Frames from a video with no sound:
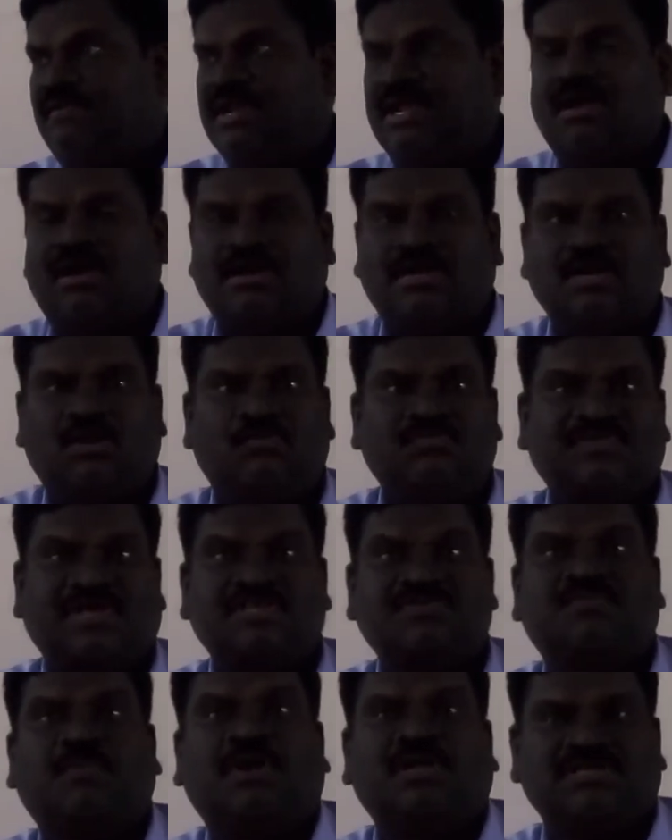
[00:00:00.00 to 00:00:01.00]
were called now
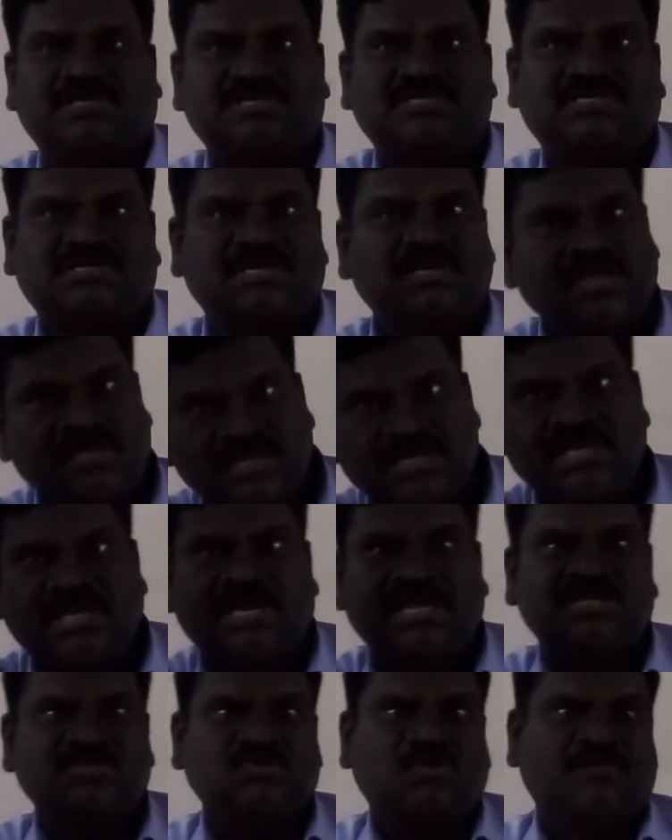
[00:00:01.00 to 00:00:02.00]
seismologist,
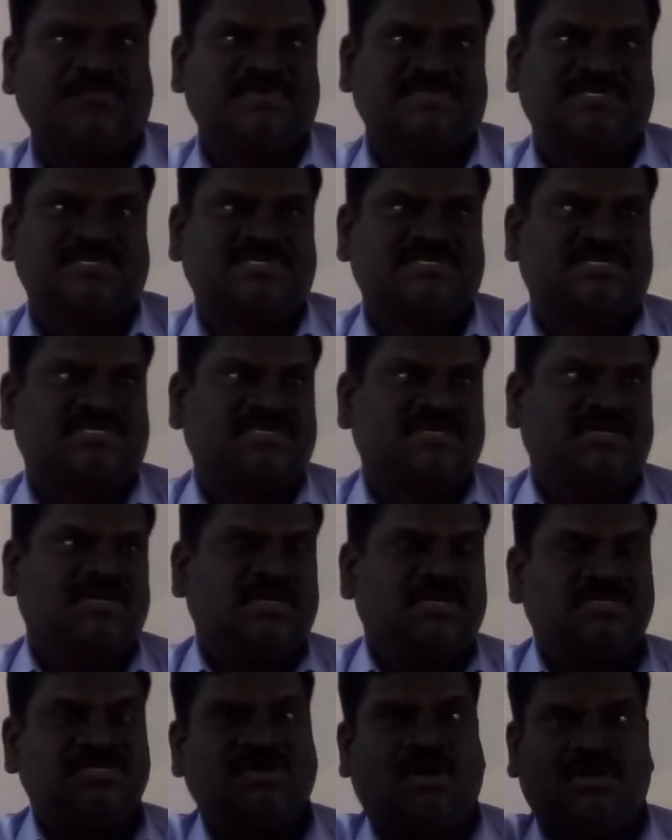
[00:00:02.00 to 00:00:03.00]
here a geophysicist,
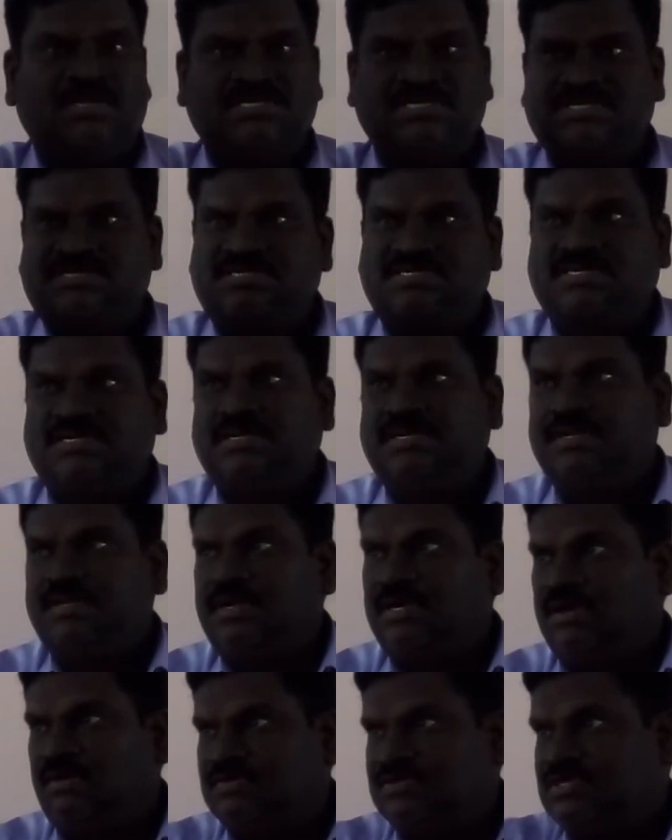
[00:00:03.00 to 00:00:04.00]
geologist,
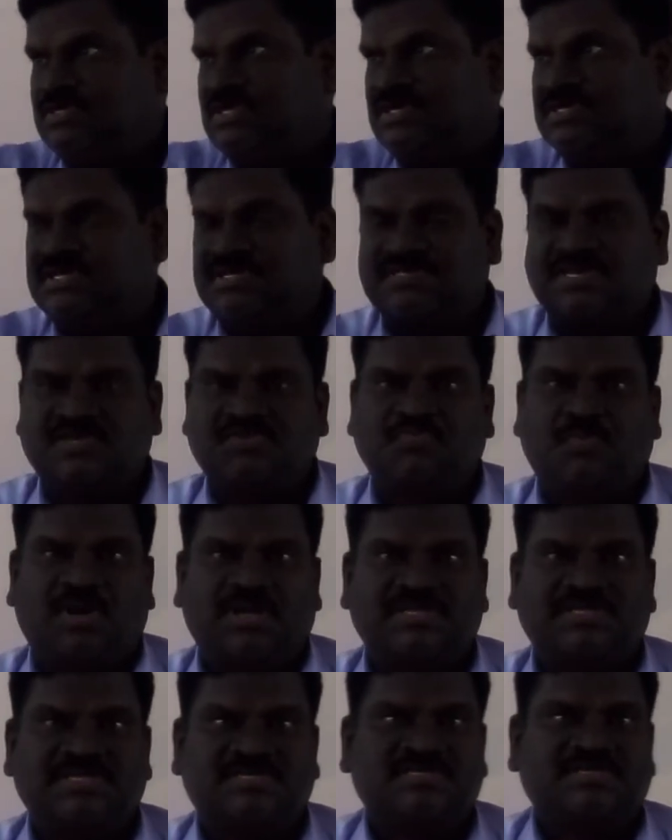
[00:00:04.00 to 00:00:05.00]
so
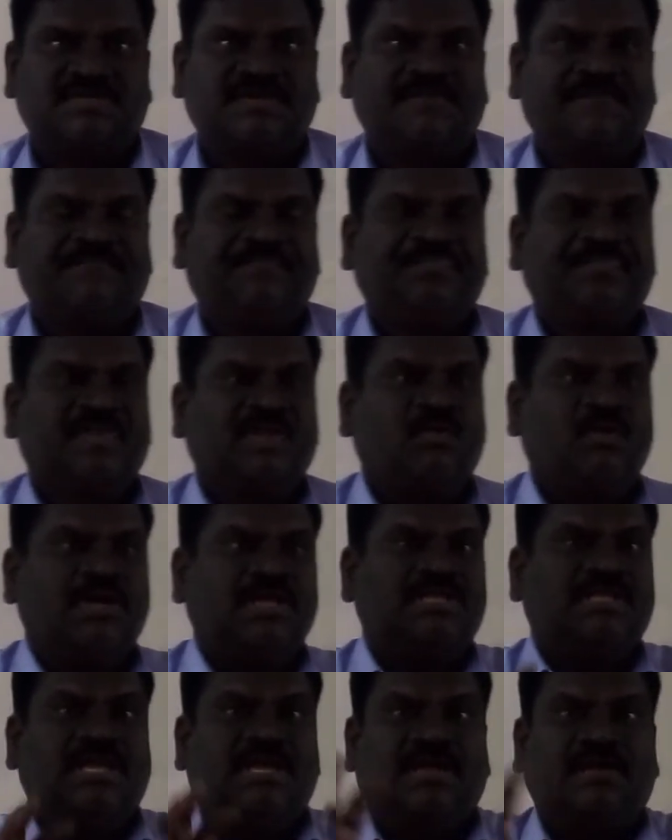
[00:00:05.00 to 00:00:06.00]
seismologist.
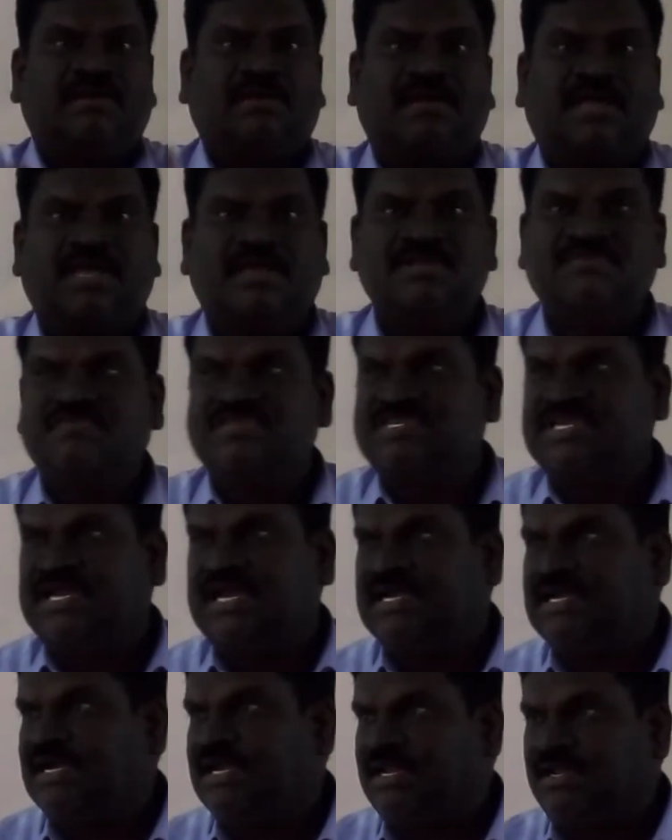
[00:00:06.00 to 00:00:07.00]
Okay, they
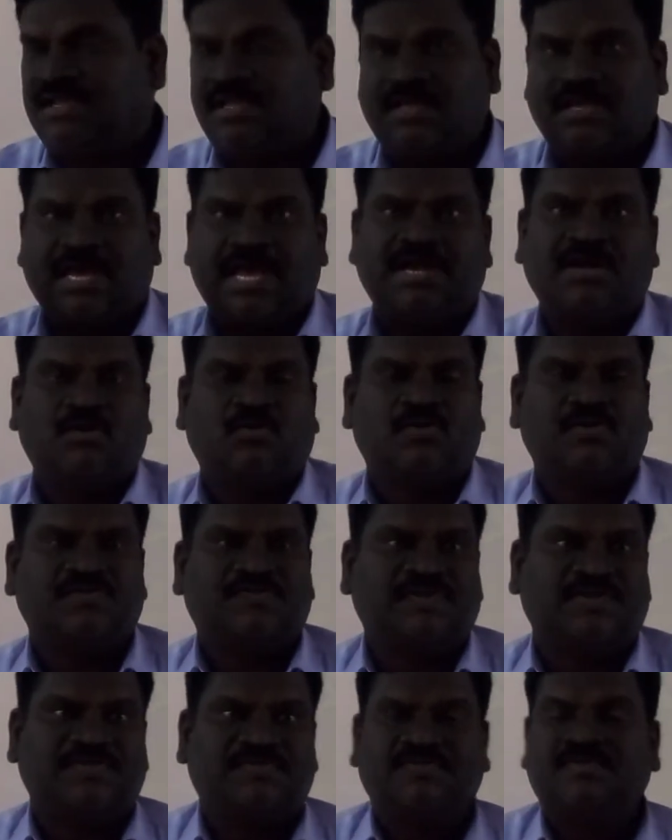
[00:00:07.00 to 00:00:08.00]
investigated, they carried out
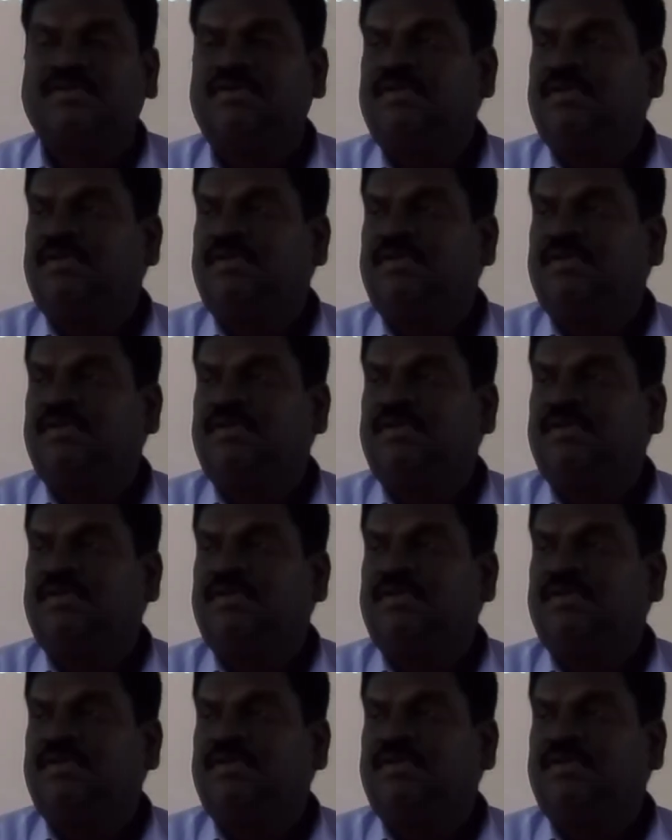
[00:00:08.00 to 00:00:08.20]
research.